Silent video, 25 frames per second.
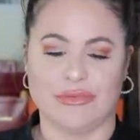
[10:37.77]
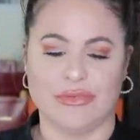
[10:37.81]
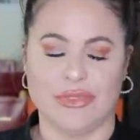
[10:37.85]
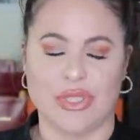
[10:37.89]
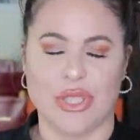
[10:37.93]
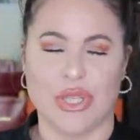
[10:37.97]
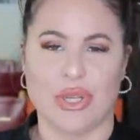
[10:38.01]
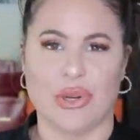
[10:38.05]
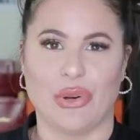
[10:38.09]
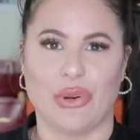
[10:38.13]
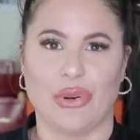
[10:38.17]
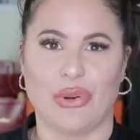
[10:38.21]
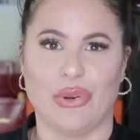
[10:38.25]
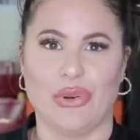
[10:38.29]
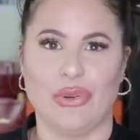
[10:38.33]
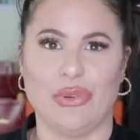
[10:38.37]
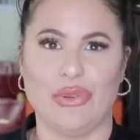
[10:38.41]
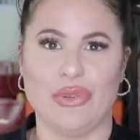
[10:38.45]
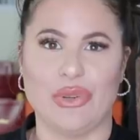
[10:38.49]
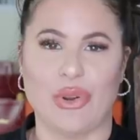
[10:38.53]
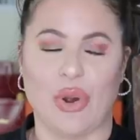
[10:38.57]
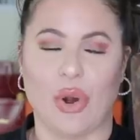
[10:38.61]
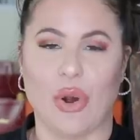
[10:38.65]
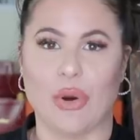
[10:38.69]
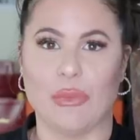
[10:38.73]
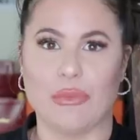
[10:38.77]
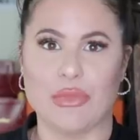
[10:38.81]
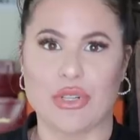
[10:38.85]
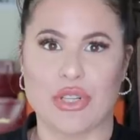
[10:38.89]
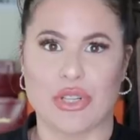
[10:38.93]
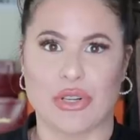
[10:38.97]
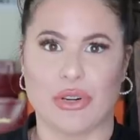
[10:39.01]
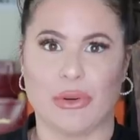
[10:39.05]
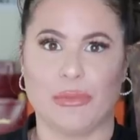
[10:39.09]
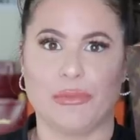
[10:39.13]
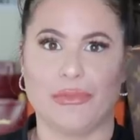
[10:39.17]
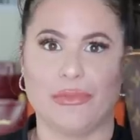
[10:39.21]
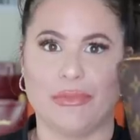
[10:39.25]
you know, op
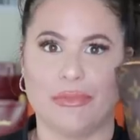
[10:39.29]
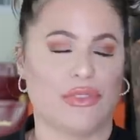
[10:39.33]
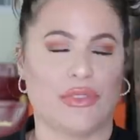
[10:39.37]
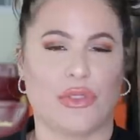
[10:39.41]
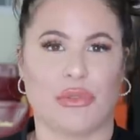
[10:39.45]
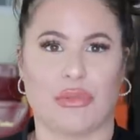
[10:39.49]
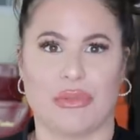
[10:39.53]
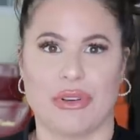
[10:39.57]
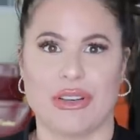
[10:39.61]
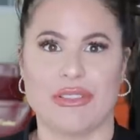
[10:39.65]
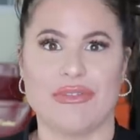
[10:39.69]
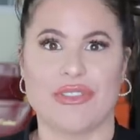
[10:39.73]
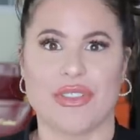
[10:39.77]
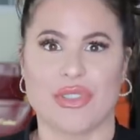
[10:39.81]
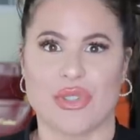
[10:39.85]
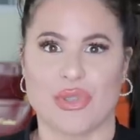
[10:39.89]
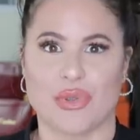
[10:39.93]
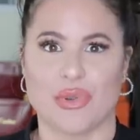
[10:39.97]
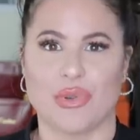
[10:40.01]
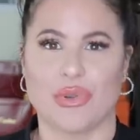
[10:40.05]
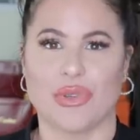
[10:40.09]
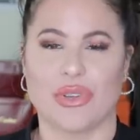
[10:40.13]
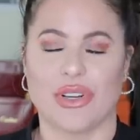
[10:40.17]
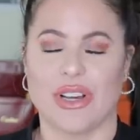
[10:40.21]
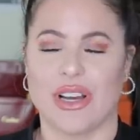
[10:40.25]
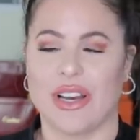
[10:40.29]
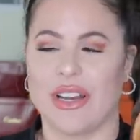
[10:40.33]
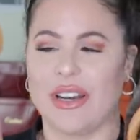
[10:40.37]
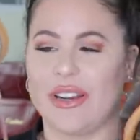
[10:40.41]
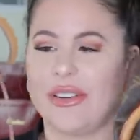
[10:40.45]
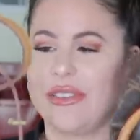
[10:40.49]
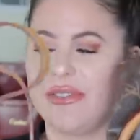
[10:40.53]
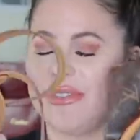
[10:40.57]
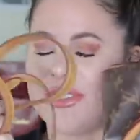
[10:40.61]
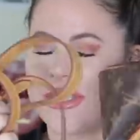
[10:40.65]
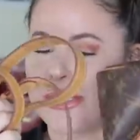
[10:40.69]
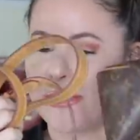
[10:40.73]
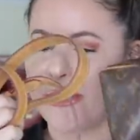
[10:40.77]
shop thrift store kind
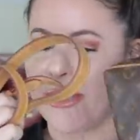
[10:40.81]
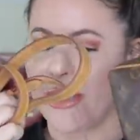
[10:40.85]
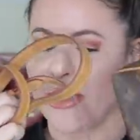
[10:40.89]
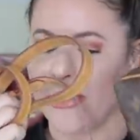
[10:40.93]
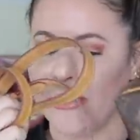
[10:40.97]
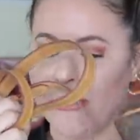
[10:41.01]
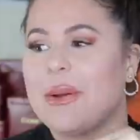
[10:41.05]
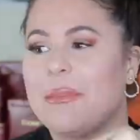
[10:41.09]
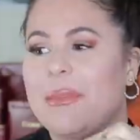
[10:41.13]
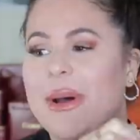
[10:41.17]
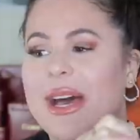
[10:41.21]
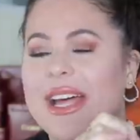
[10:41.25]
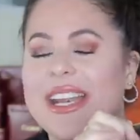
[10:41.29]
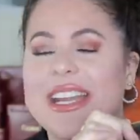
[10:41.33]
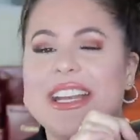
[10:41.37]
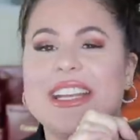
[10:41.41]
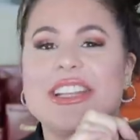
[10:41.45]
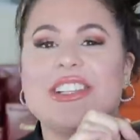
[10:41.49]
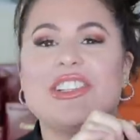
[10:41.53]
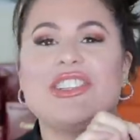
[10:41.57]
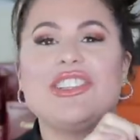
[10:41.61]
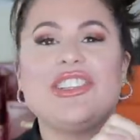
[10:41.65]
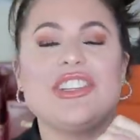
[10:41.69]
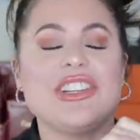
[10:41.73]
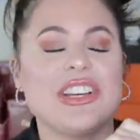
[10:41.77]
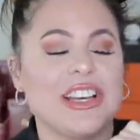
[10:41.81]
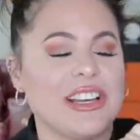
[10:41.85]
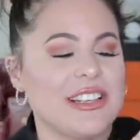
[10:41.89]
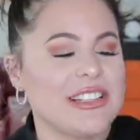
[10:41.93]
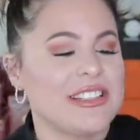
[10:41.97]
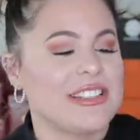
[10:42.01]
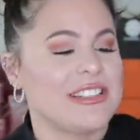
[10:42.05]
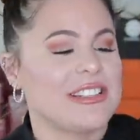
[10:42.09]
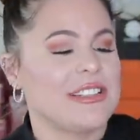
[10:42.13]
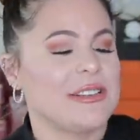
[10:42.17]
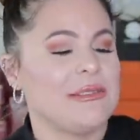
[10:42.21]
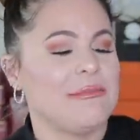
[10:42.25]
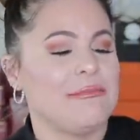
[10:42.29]
of smell but it
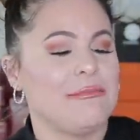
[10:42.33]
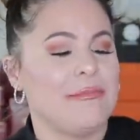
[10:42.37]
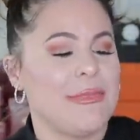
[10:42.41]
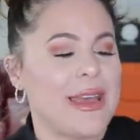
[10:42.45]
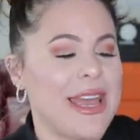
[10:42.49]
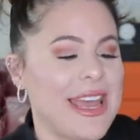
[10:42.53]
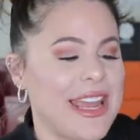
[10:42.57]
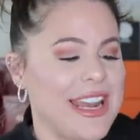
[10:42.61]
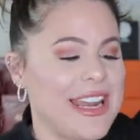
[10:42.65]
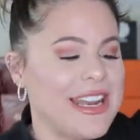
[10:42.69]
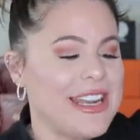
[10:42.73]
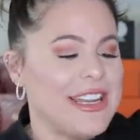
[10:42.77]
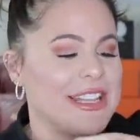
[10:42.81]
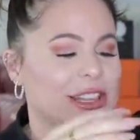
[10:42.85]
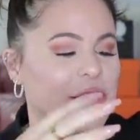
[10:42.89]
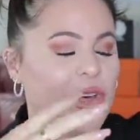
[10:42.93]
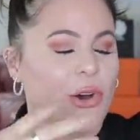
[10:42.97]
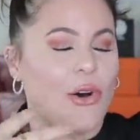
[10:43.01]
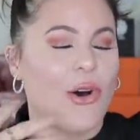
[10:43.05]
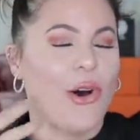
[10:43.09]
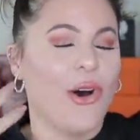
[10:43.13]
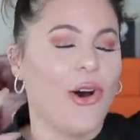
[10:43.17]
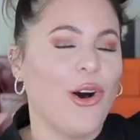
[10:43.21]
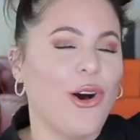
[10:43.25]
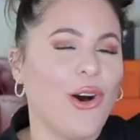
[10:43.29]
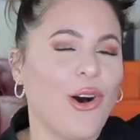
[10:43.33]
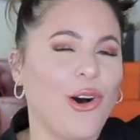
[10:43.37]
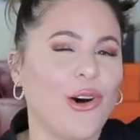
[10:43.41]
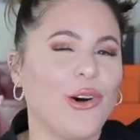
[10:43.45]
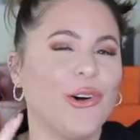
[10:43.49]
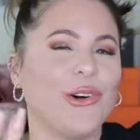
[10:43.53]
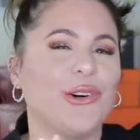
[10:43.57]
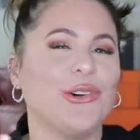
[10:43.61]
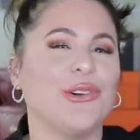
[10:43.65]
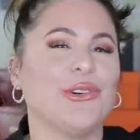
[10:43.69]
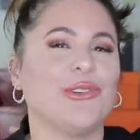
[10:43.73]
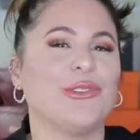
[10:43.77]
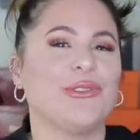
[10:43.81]
just made the
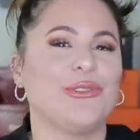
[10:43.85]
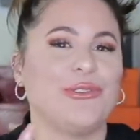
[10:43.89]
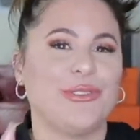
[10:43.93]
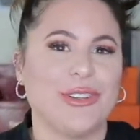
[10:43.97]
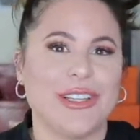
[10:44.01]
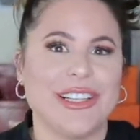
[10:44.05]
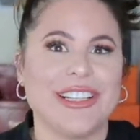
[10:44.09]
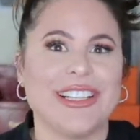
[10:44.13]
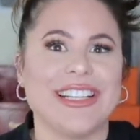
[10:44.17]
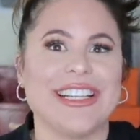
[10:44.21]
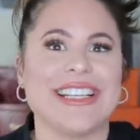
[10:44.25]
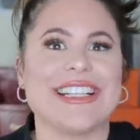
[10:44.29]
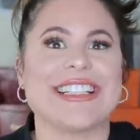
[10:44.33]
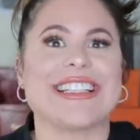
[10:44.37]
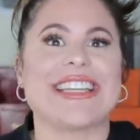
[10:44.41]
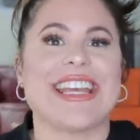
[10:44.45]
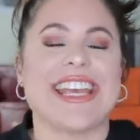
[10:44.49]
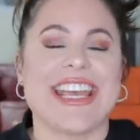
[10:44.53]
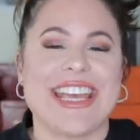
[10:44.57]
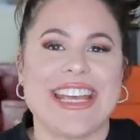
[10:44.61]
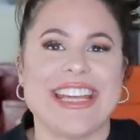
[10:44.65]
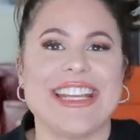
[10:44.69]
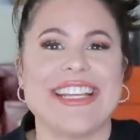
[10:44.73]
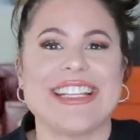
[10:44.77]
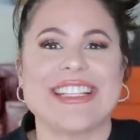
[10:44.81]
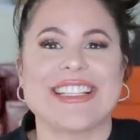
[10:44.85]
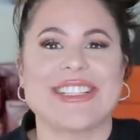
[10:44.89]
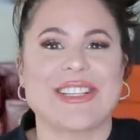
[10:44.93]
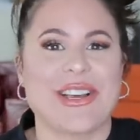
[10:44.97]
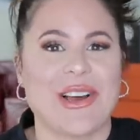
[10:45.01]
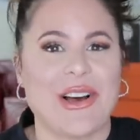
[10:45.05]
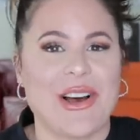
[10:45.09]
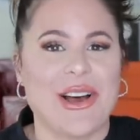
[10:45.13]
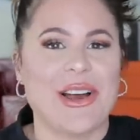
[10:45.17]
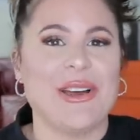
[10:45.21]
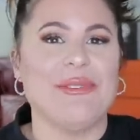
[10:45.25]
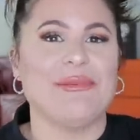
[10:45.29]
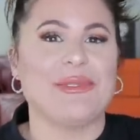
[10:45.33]
whole feeling 10
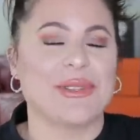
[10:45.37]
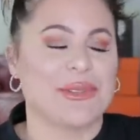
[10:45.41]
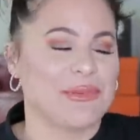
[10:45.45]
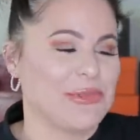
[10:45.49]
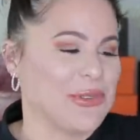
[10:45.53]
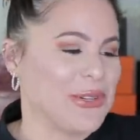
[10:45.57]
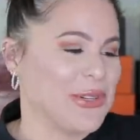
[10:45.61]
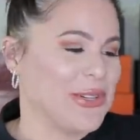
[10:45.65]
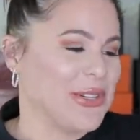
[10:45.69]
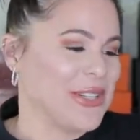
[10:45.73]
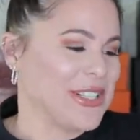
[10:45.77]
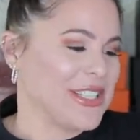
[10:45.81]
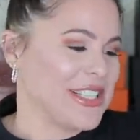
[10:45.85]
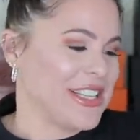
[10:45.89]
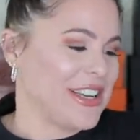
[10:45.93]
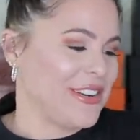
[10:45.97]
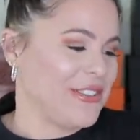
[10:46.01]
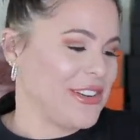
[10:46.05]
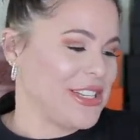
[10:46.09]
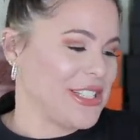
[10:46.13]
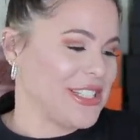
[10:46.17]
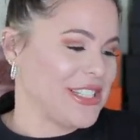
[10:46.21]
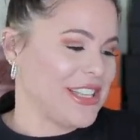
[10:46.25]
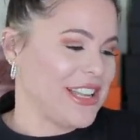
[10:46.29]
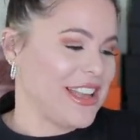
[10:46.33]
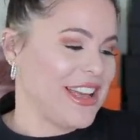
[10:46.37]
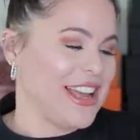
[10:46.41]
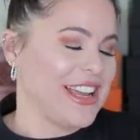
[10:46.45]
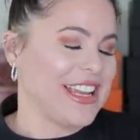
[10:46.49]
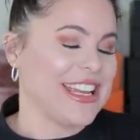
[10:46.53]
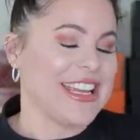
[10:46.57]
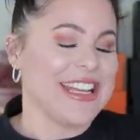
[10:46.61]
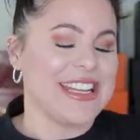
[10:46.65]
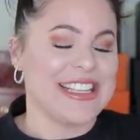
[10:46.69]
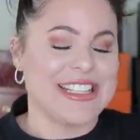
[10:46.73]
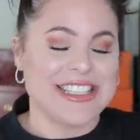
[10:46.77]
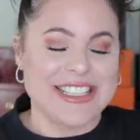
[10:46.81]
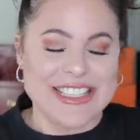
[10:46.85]
times worse i was like
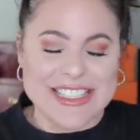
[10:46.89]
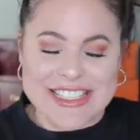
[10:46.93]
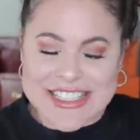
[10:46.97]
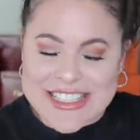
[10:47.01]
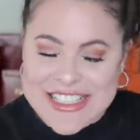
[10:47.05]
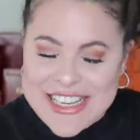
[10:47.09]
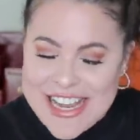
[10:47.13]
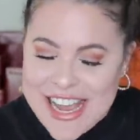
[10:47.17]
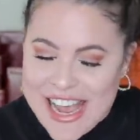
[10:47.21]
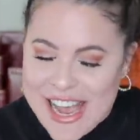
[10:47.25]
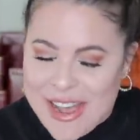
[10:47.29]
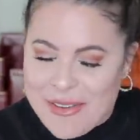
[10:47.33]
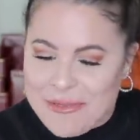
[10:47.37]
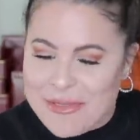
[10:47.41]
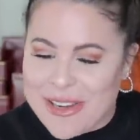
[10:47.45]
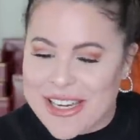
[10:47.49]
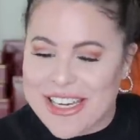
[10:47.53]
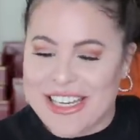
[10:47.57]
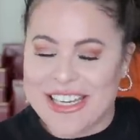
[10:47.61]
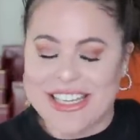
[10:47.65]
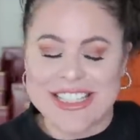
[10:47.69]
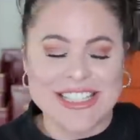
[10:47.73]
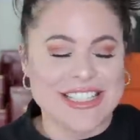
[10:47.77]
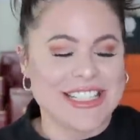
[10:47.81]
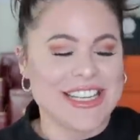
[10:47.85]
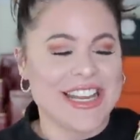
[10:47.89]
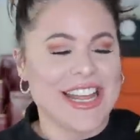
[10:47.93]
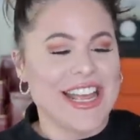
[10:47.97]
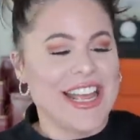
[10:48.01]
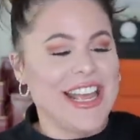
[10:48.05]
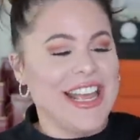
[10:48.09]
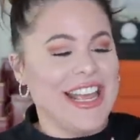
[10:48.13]
it's damaged